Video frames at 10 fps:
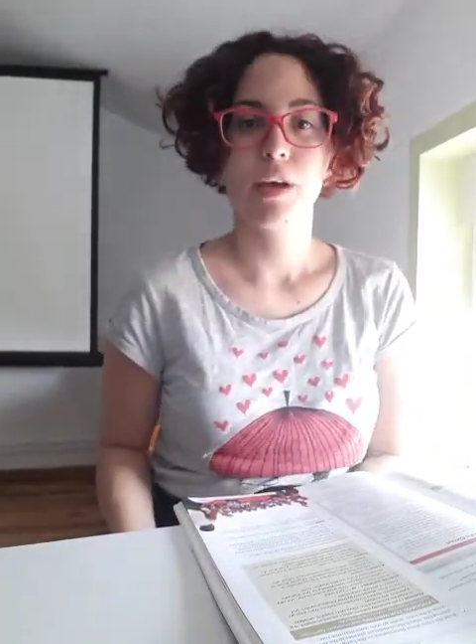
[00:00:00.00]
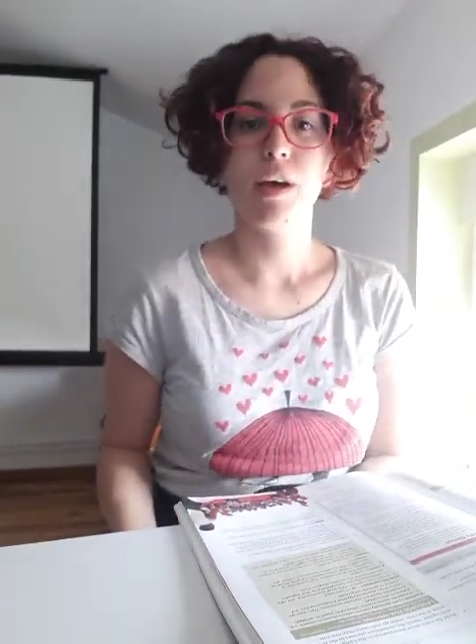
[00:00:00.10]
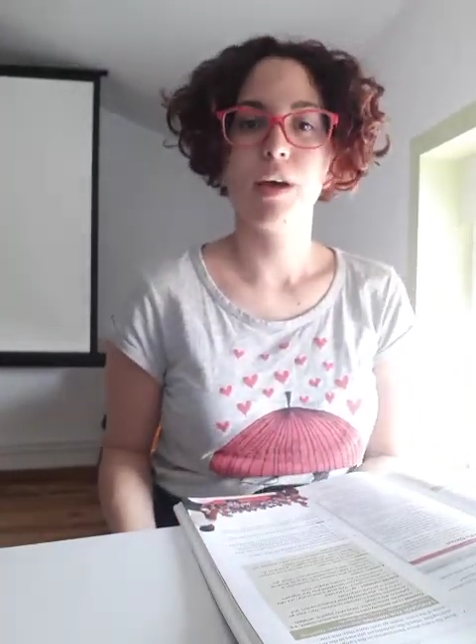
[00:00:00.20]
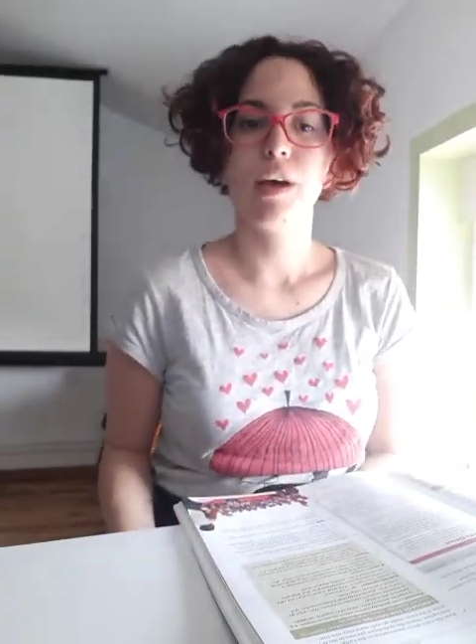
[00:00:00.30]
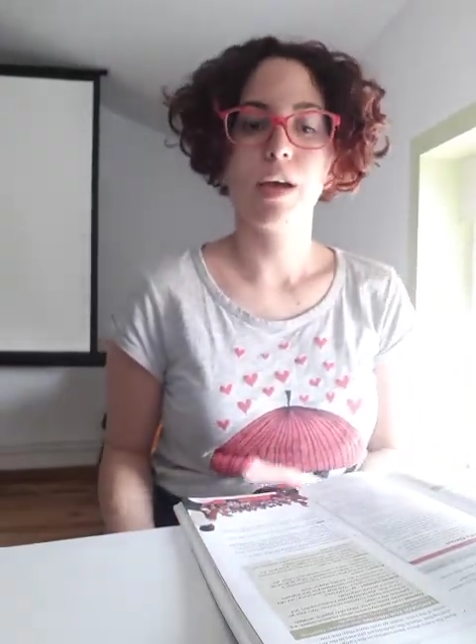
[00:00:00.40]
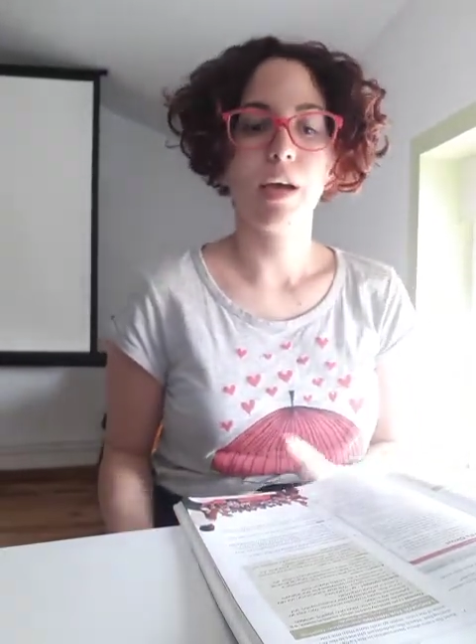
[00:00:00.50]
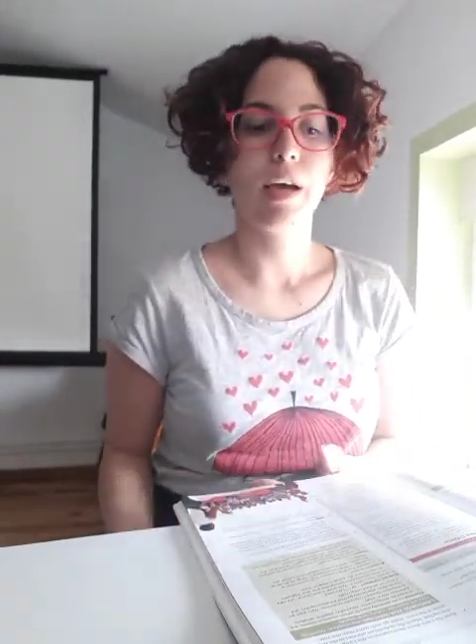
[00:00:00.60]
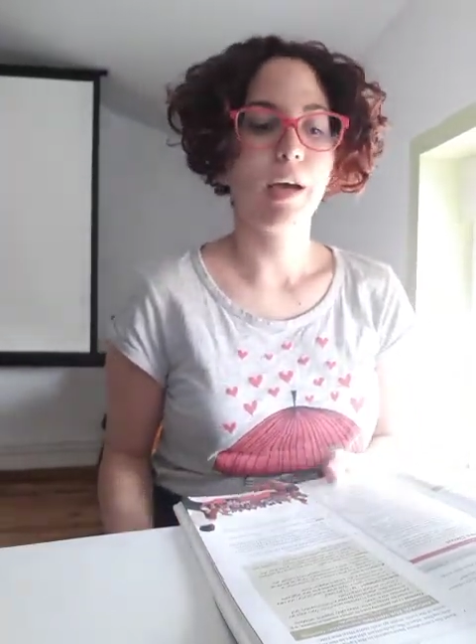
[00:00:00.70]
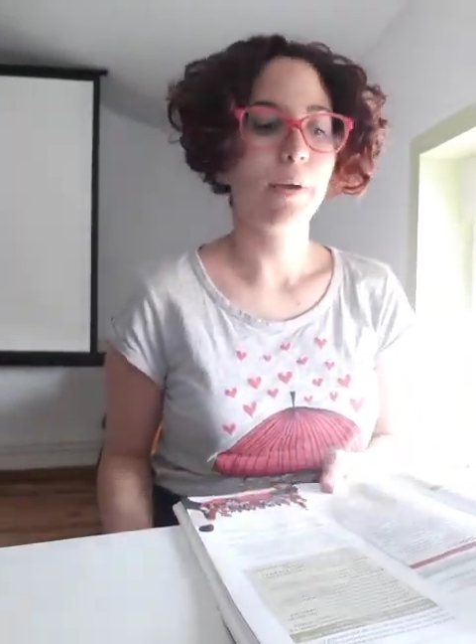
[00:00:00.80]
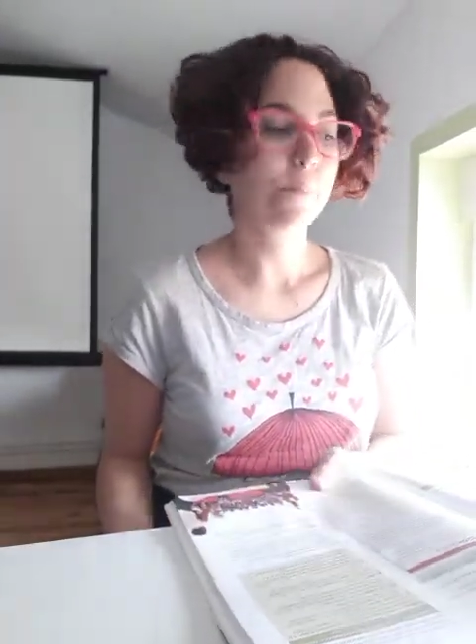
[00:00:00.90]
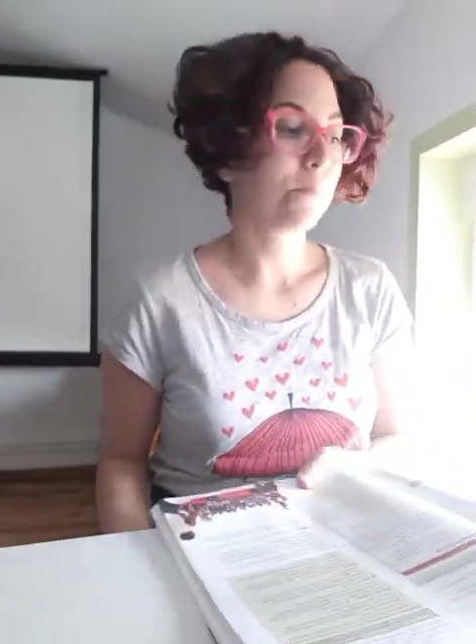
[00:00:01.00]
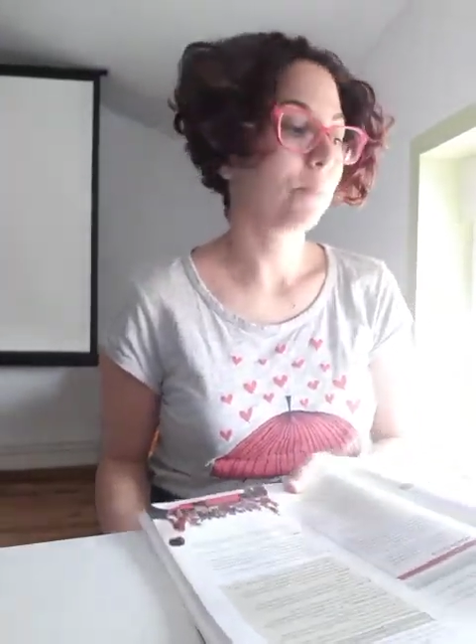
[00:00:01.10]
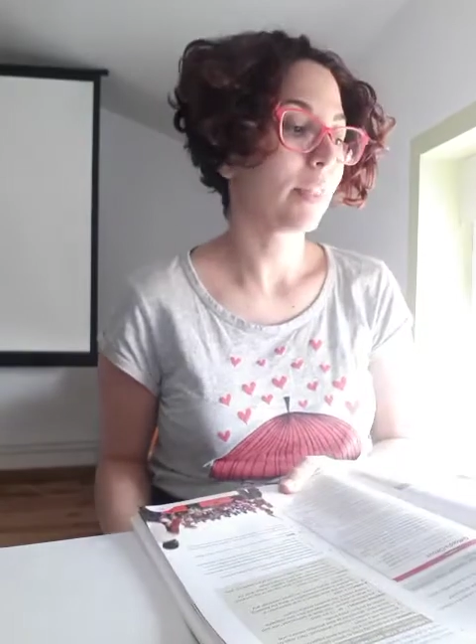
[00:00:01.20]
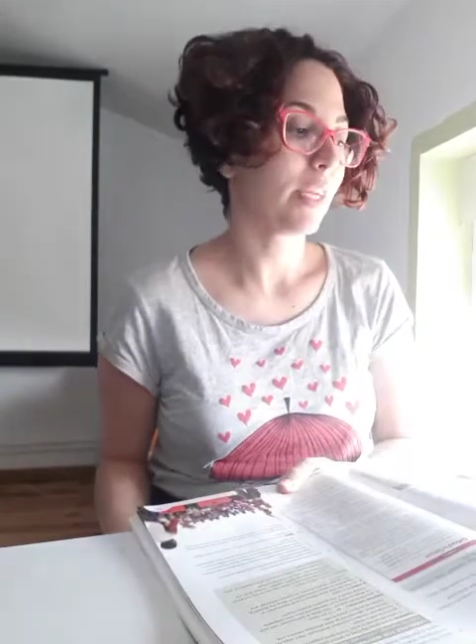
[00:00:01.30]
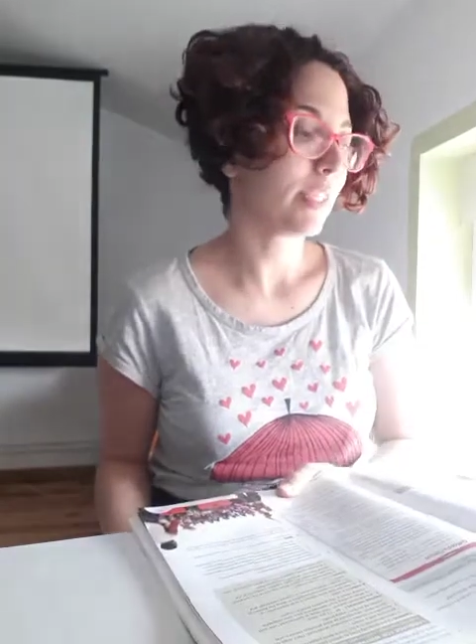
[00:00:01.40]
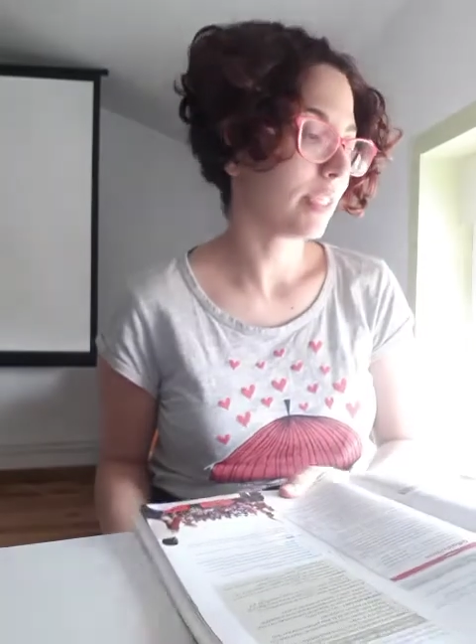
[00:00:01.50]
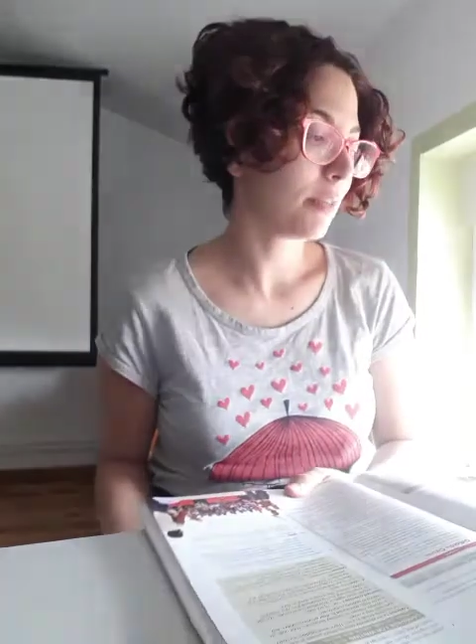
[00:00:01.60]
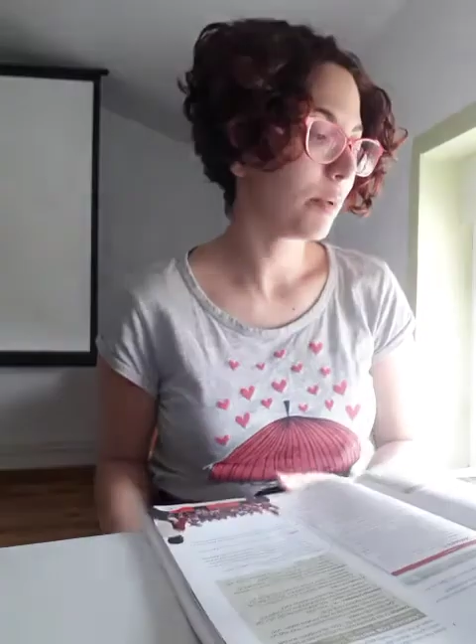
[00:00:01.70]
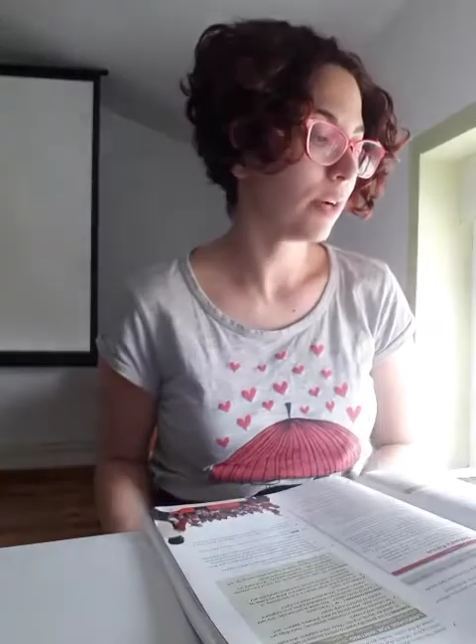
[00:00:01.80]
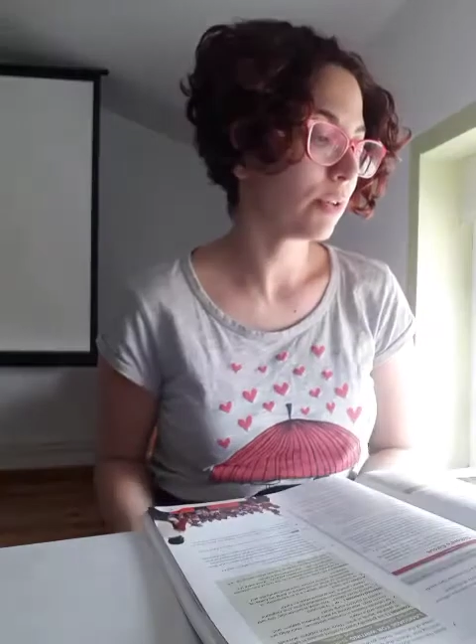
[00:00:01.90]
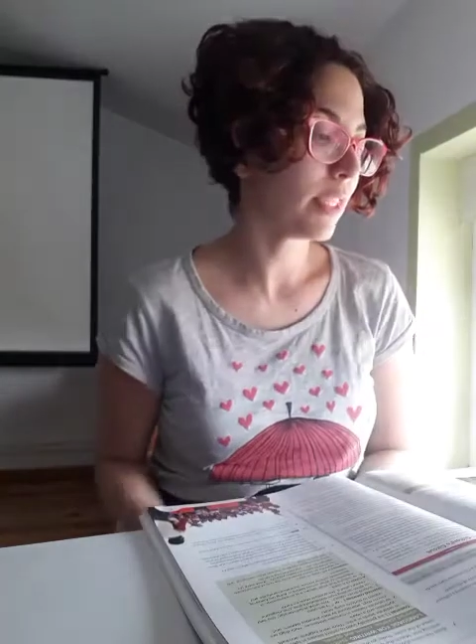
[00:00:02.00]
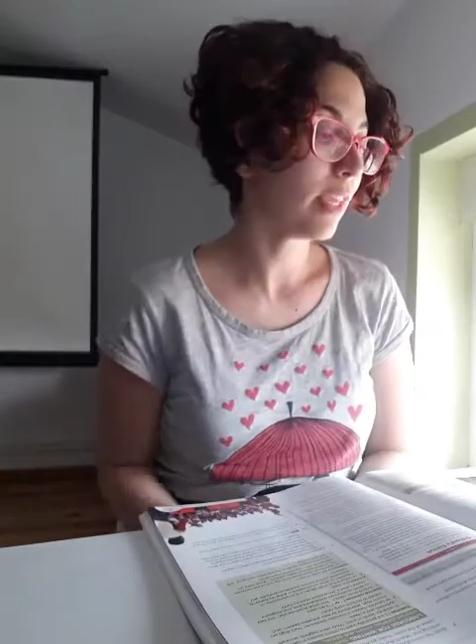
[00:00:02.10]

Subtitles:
That is about